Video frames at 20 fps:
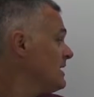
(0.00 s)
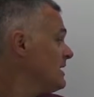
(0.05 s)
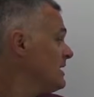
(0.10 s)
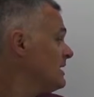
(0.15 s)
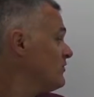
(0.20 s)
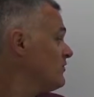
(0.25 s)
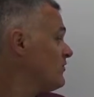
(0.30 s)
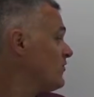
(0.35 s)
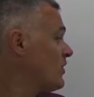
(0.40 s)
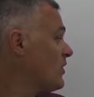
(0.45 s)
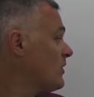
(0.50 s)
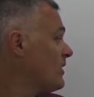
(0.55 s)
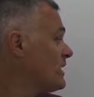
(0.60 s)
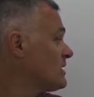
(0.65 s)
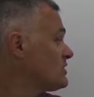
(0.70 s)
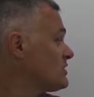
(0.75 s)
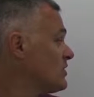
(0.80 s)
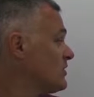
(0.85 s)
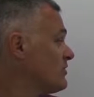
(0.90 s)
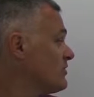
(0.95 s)
and
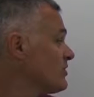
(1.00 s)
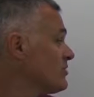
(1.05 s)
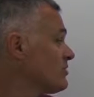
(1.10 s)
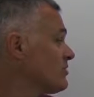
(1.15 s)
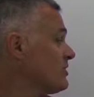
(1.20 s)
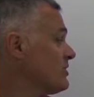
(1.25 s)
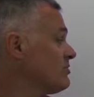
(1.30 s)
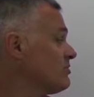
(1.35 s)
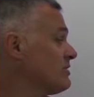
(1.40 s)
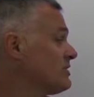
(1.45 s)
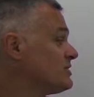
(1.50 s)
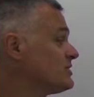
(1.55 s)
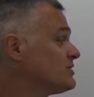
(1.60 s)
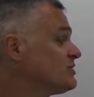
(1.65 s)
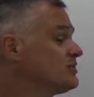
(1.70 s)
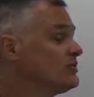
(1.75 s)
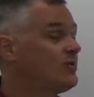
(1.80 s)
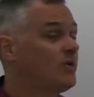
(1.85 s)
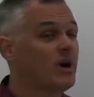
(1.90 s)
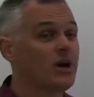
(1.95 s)
4x over 3 plus
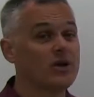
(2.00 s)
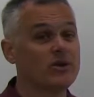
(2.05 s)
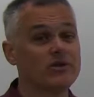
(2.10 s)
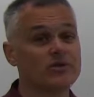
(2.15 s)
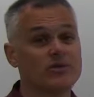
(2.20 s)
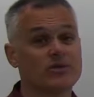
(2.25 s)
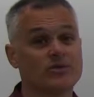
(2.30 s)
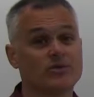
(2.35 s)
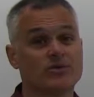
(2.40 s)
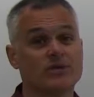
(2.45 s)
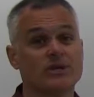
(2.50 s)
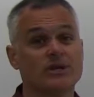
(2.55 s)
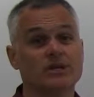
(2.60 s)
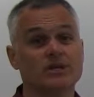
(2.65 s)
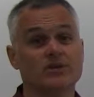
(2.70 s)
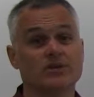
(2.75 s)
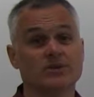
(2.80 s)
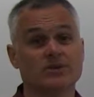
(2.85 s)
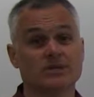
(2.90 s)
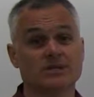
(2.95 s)
2y over 3
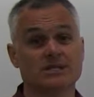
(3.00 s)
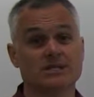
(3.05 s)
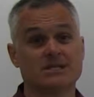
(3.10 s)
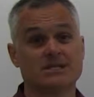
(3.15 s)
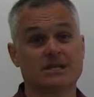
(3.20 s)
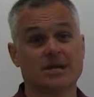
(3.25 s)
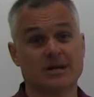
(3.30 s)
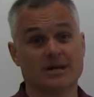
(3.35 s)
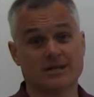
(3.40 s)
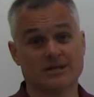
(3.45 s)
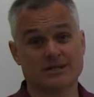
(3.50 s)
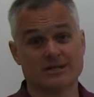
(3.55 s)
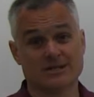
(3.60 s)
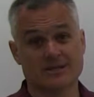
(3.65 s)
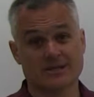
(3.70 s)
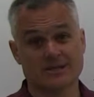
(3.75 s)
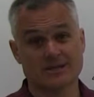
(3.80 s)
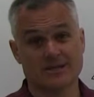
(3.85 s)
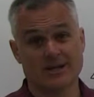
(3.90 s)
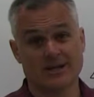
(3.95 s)
equals
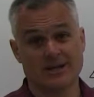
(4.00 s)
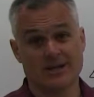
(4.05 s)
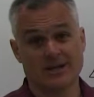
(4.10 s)
6.